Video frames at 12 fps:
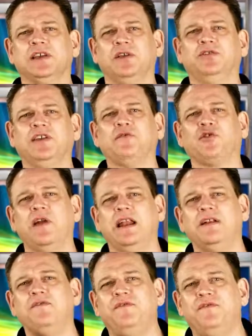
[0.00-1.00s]
sellers have
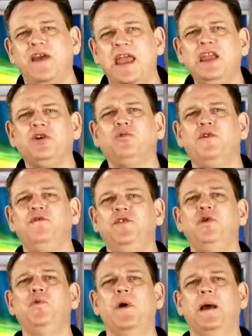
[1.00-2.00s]
created fake
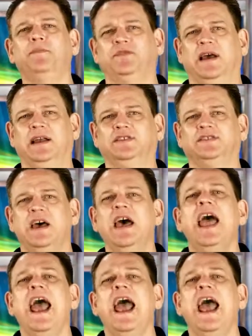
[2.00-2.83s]
review websites